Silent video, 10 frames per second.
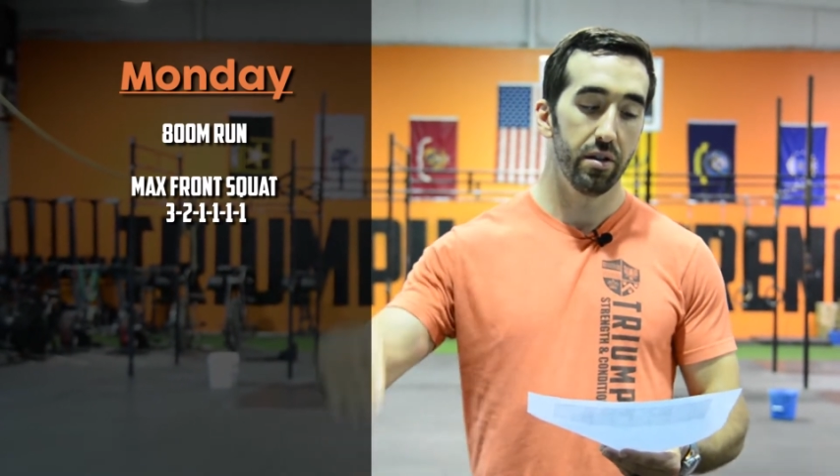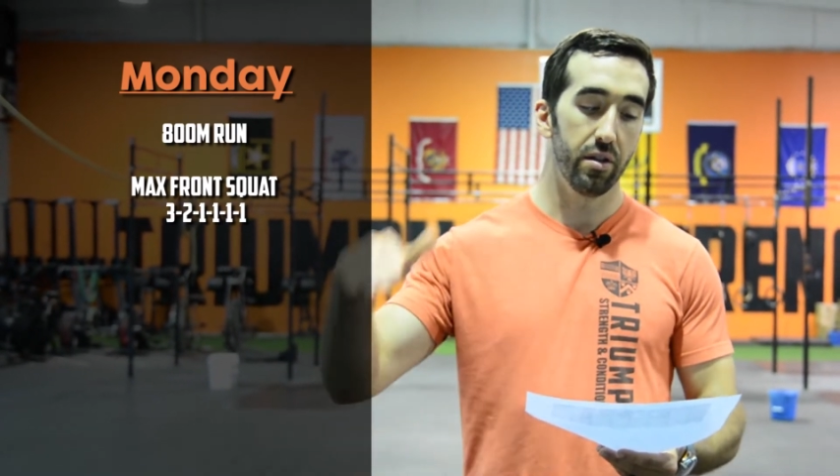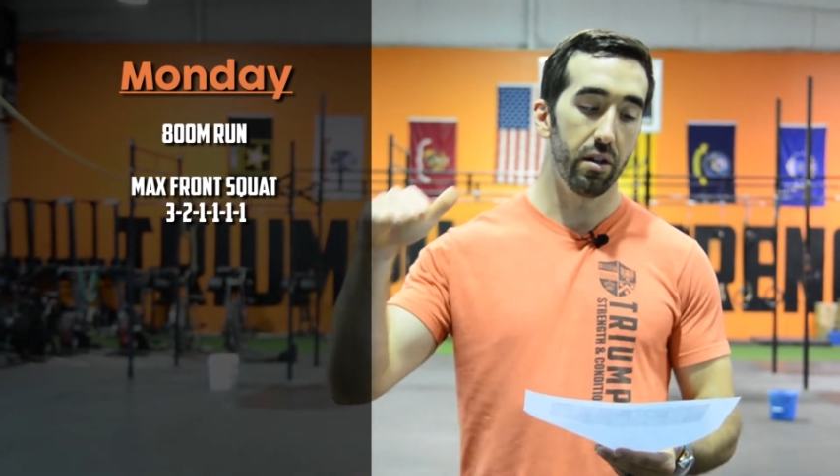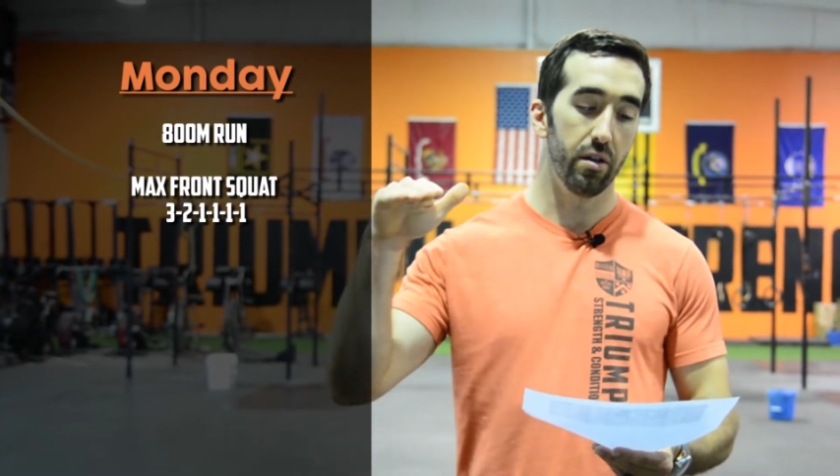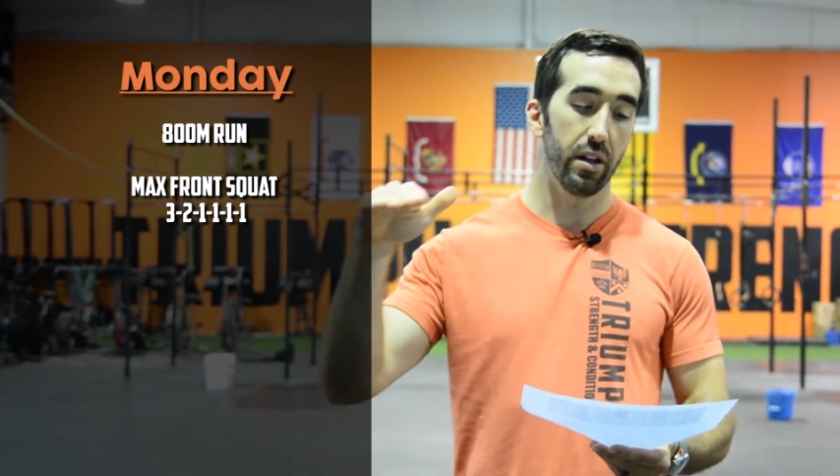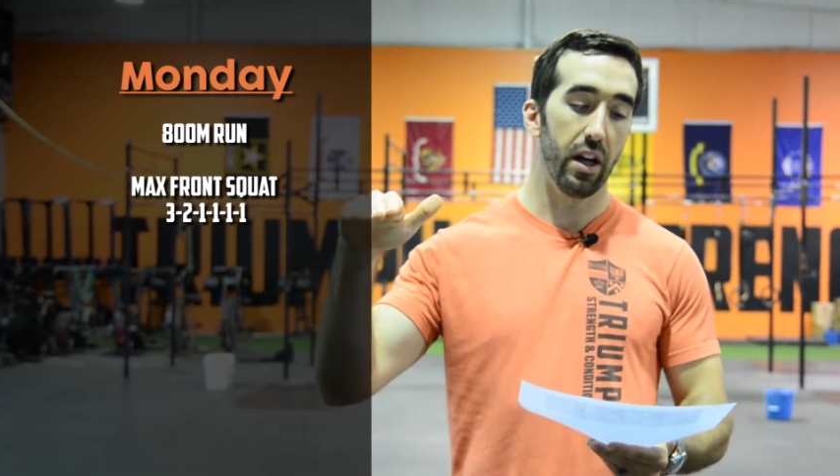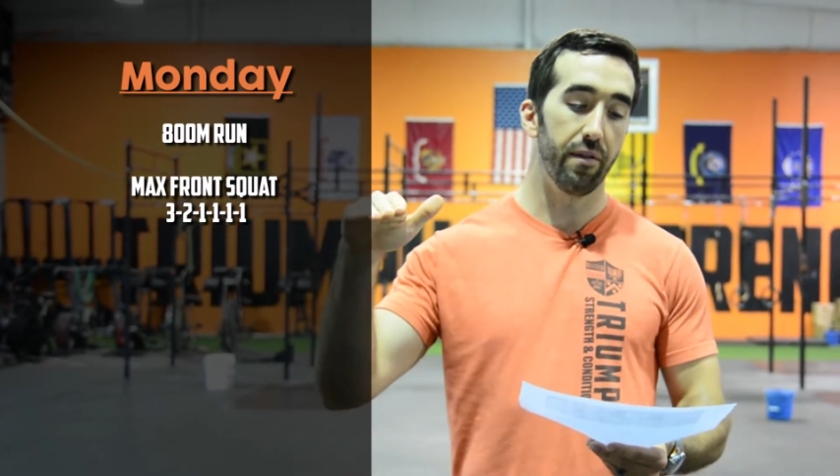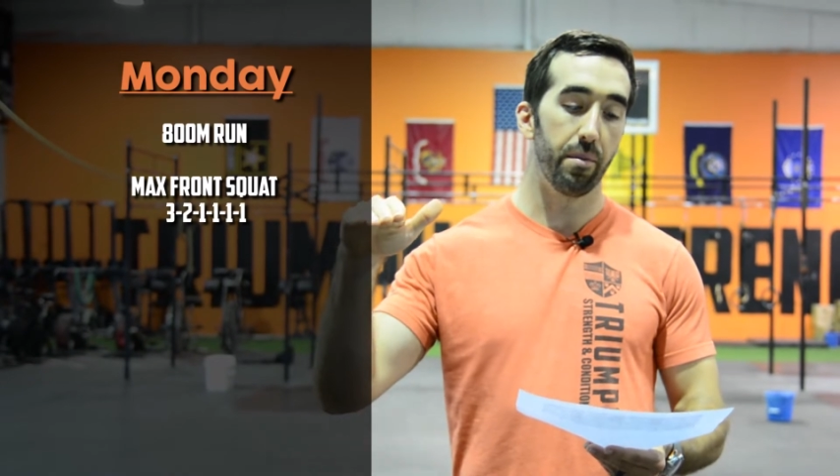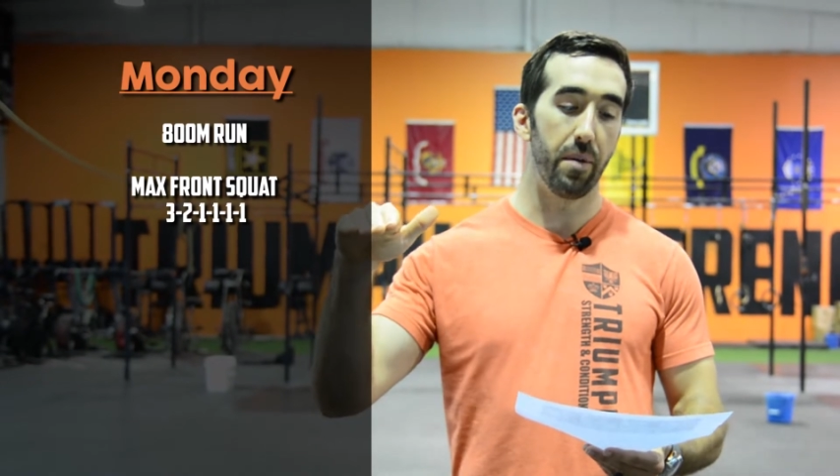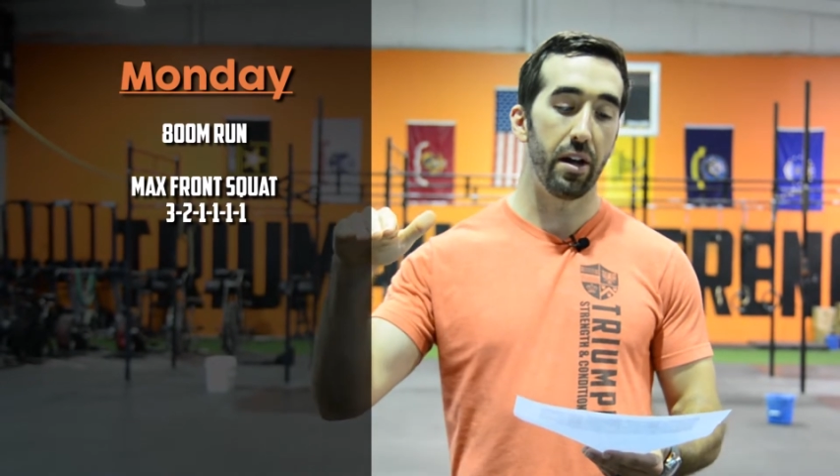So
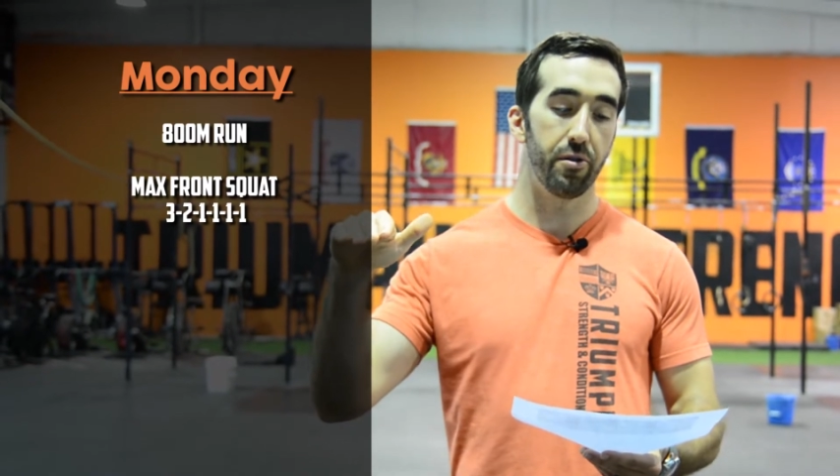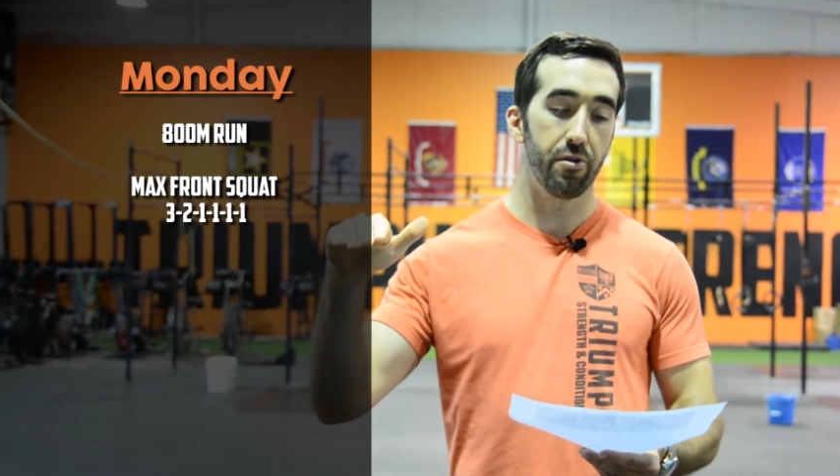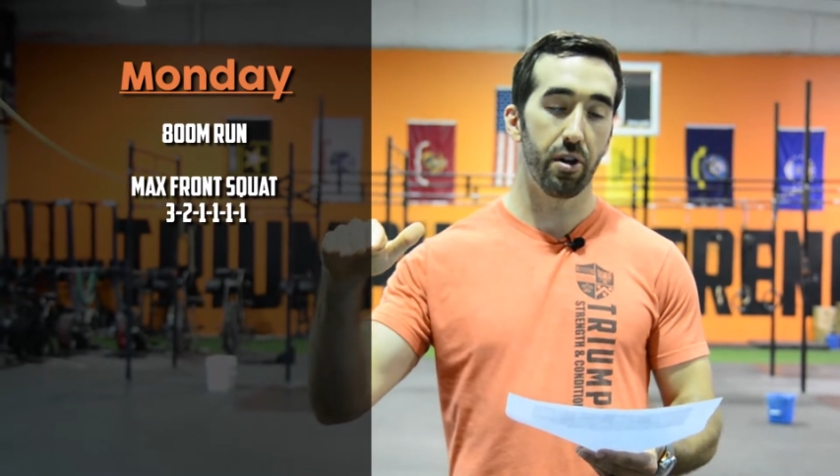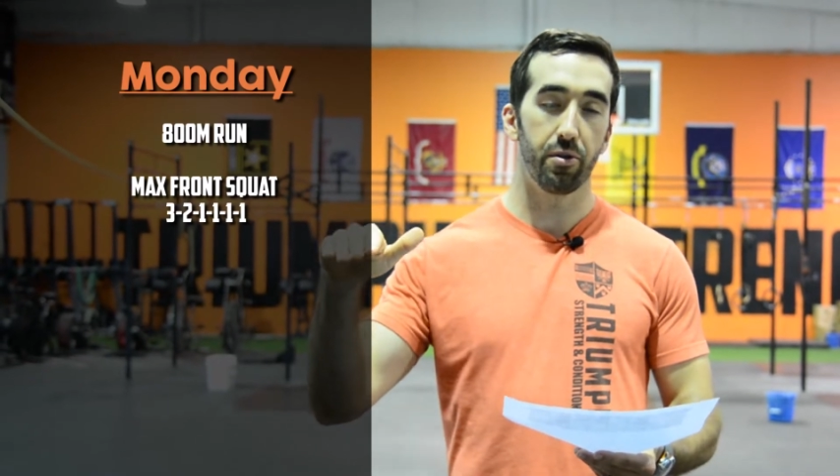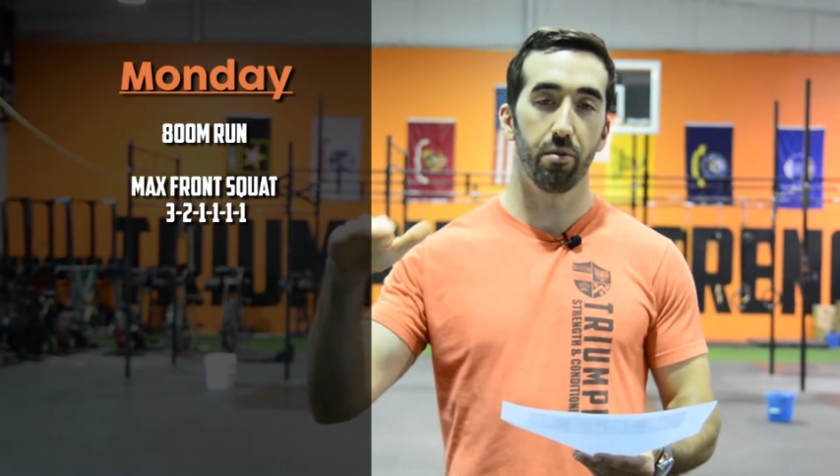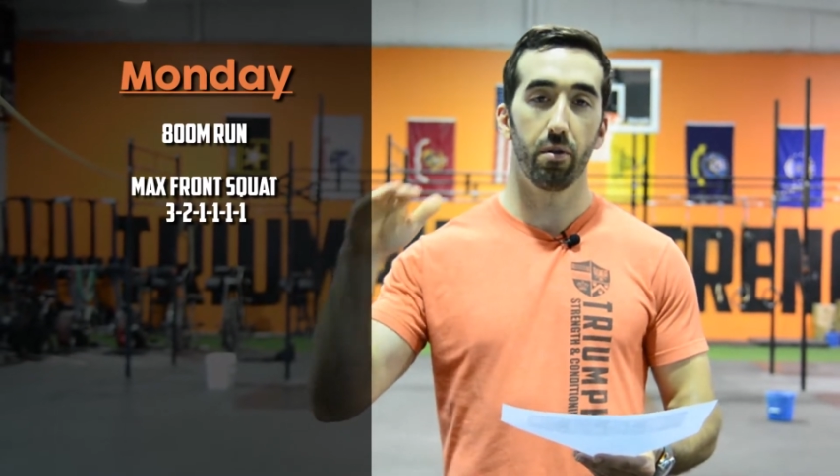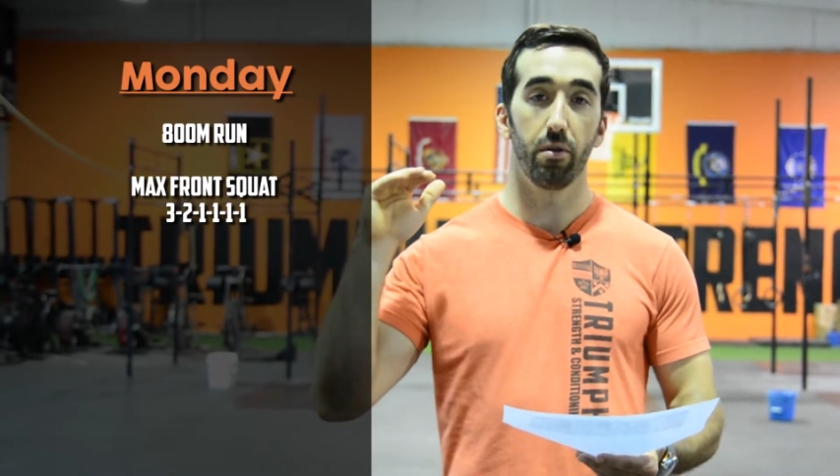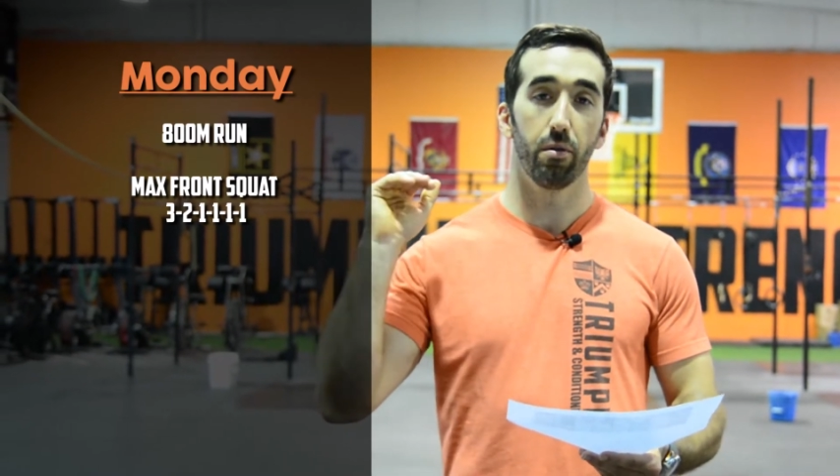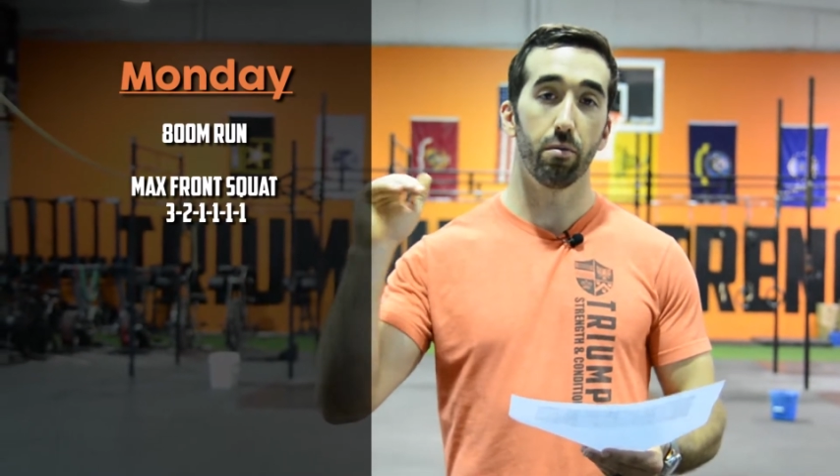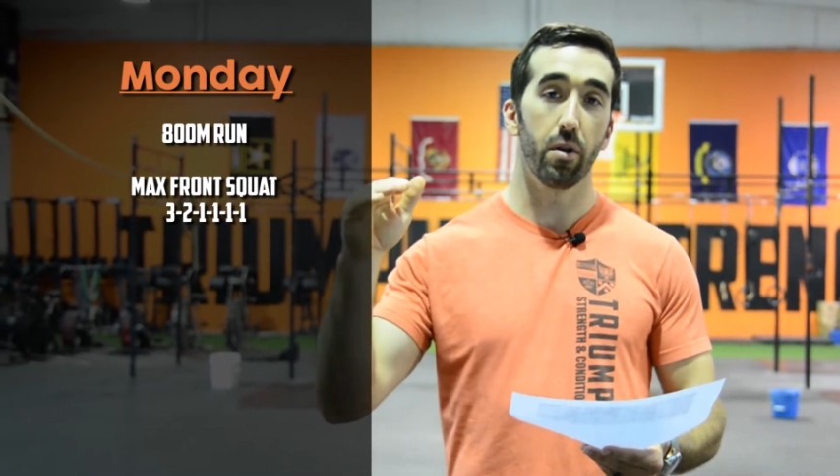kind of a minor structural